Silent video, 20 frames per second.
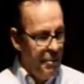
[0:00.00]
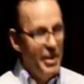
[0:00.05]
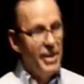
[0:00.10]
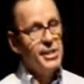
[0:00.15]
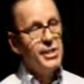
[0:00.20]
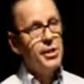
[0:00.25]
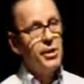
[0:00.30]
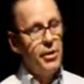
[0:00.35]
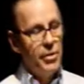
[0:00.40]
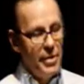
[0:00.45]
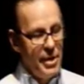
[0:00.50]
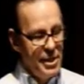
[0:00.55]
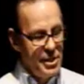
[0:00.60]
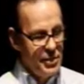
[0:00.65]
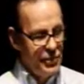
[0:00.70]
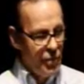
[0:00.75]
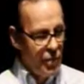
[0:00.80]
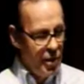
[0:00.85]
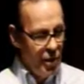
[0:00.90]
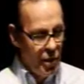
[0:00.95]
Pig slurry
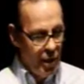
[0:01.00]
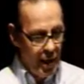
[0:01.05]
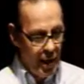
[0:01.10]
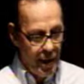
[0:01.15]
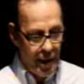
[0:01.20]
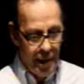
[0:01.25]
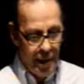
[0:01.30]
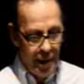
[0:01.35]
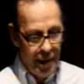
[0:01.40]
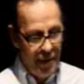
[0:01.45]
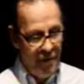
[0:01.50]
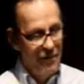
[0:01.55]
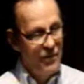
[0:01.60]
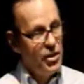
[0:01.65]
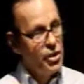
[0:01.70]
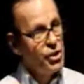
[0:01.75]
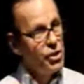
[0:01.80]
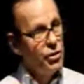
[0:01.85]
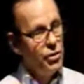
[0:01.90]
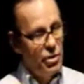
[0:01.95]
is very
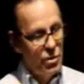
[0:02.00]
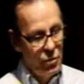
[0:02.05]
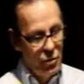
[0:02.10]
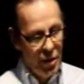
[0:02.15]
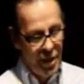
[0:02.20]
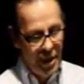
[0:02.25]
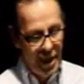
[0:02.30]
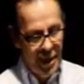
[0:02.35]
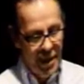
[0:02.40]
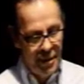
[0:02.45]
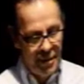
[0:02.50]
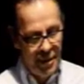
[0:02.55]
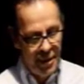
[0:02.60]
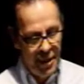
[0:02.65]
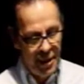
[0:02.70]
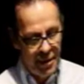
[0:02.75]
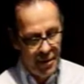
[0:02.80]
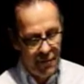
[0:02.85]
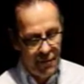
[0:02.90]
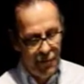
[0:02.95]
efficient to, again,
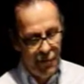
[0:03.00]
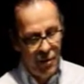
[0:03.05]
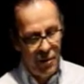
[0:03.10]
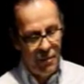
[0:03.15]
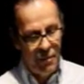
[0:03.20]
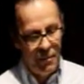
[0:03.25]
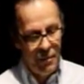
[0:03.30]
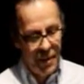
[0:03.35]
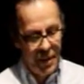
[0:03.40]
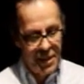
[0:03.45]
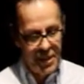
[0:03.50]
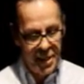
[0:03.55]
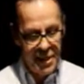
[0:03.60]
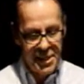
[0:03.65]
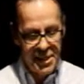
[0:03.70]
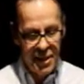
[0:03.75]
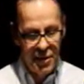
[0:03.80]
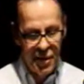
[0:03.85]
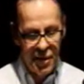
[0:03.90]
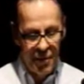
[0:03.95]
data from the
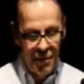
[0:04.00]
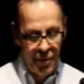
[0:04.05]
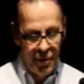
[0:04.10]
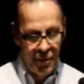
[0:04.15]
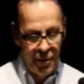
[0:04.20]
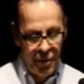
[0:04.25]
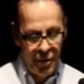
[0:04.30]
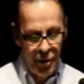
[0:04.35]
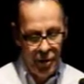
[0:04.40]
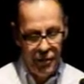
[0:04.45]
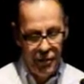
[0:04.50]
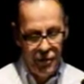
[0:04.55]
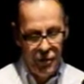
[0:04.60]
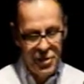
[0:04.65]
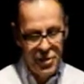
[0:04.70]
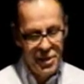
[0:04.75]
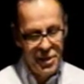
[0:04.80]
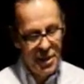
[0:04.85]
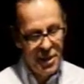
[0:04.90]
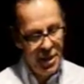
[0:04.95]
Santa Maria
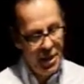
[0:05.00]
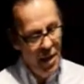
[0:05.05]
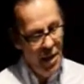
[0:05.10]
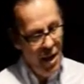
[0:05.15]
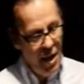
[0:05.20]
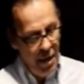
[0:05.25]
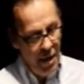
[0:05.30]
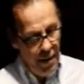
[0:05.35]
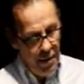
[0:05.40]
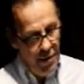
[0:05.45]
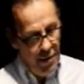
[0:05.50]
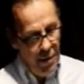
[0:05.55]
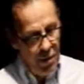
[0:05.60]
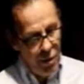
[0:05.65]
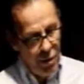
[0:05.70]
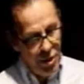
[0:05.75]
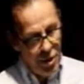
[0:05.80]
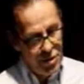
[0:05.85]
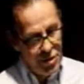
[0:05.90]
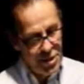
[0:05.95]
University,
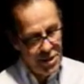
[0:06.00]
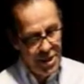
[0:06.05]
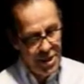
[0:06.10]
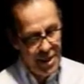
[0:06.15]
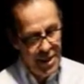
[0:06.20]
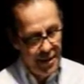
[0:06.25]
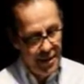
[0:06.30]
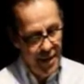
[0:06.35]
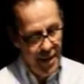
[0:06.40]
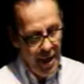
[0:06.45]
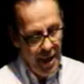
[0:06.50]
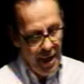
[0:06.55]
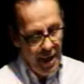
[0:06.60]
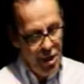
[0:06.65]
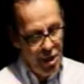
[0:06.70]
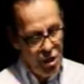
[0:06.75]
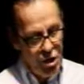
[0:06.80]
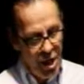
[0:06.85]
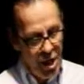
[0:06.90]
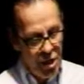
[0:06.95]
where you see
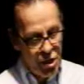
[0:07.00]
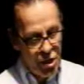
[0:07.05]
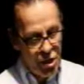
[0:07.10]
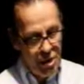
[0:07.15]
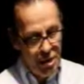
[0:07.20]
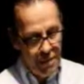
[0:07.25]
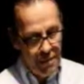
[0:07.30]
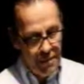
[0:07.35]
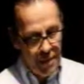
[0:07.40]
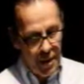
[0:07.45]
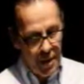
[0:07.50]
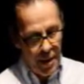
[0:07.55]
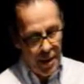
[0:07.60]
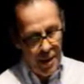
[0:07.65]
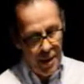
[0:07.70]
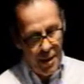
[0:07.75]
that injection,